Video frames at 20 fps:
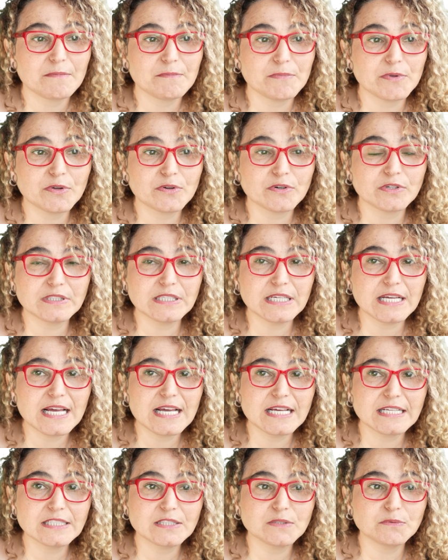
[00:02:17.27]
Because it
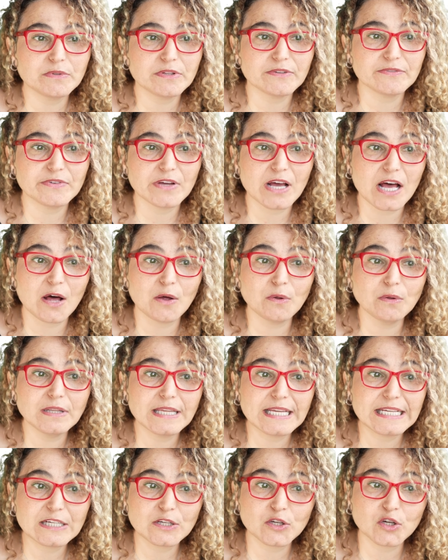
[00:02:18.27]
ends with a vowel
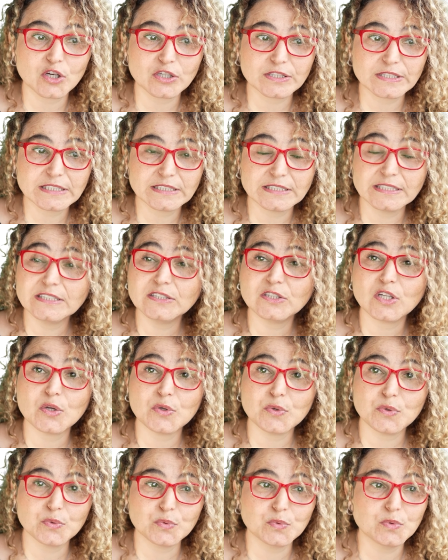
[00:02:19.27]
and a consonant,
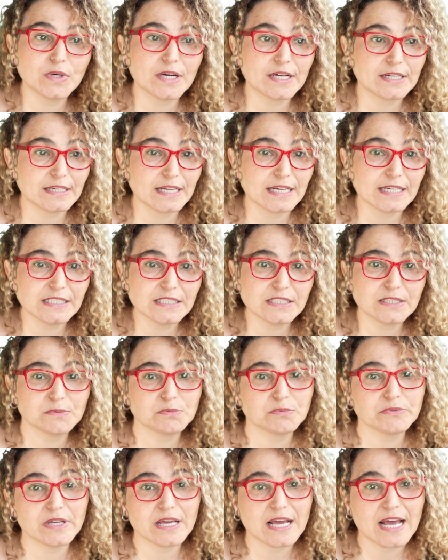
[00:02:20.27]
U and S,
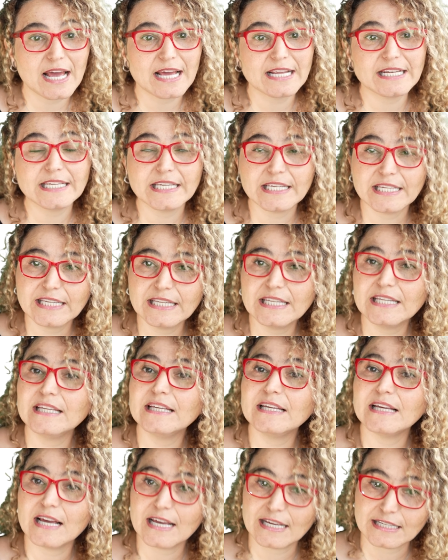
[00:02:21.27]
we add
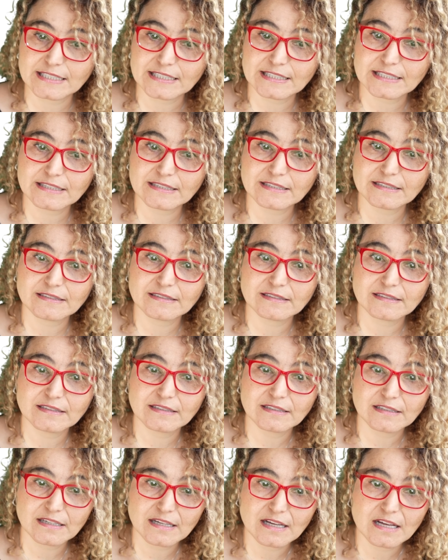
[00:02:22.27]
ES.
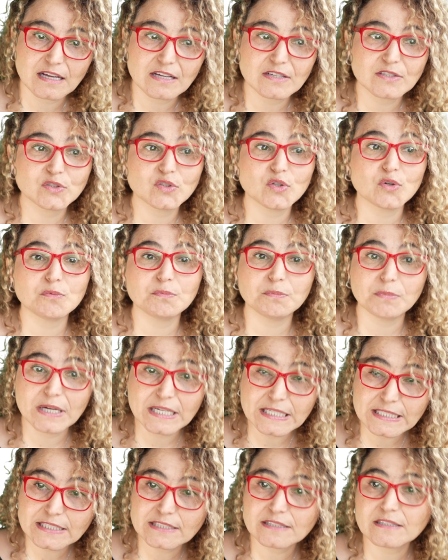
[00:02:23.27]
So
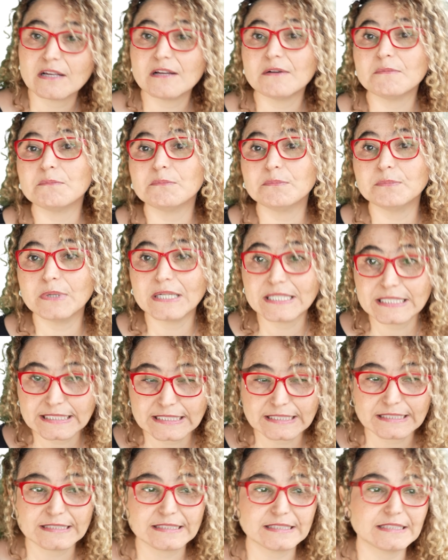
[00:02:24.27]
bus,
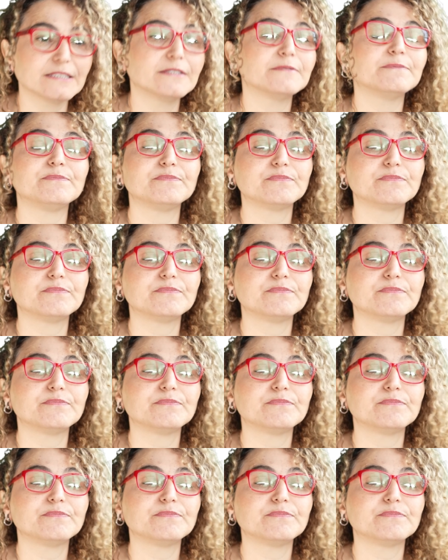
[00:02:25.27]
buses.